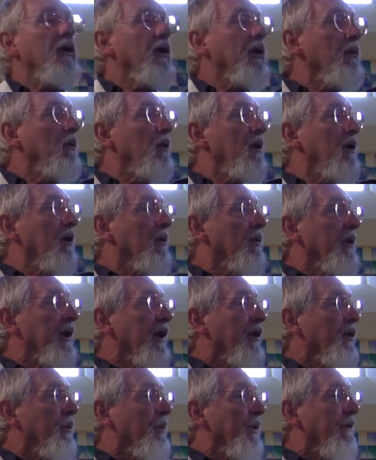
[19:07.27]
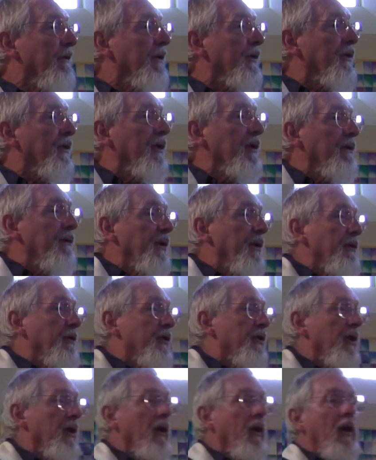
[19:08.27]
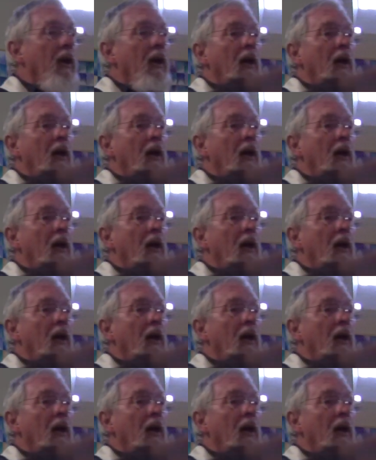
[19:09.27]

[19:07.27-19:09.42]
and the world we experience in the future,